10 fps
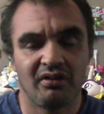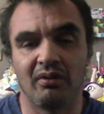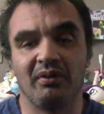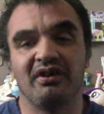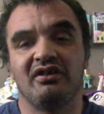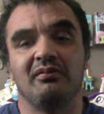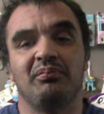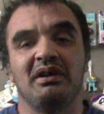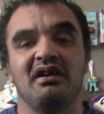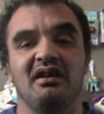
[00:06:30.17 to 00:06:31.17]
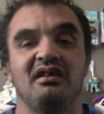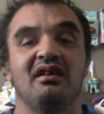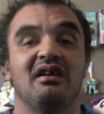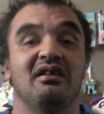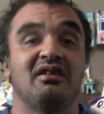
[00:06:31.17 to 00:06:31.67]
The reason
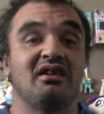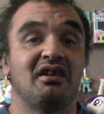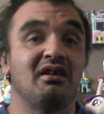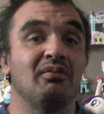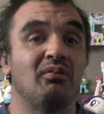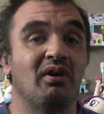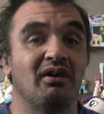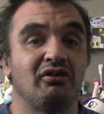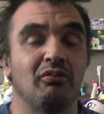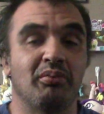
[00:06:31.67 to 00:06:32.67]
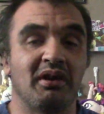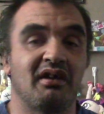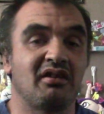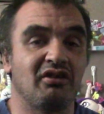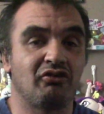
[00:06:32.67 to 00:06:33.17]
being is they didn't want to
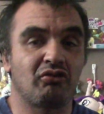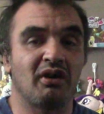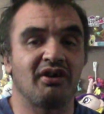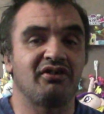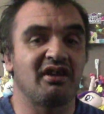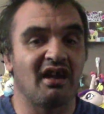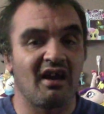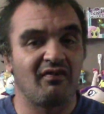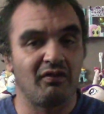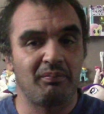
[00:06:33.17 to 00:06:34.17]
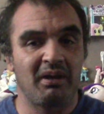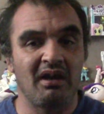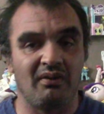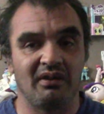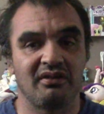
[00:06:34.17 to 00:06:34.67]
break the trust they have with
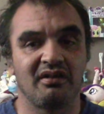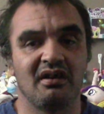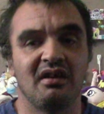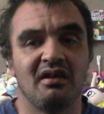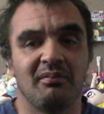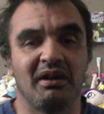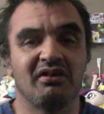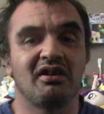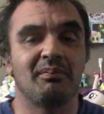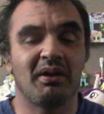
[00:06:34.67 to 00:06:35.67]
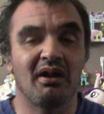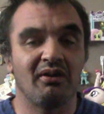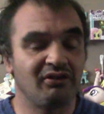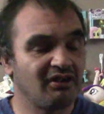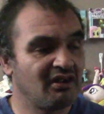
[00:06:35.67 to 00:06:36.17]
parents. Basically,
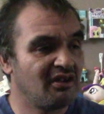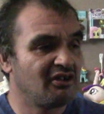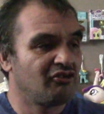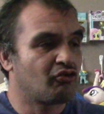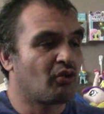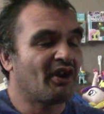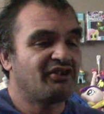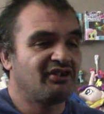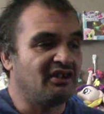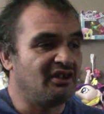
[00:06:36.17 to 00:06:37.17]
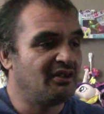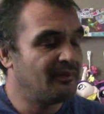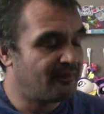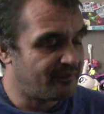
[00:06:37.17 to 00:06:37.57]
parents trusting,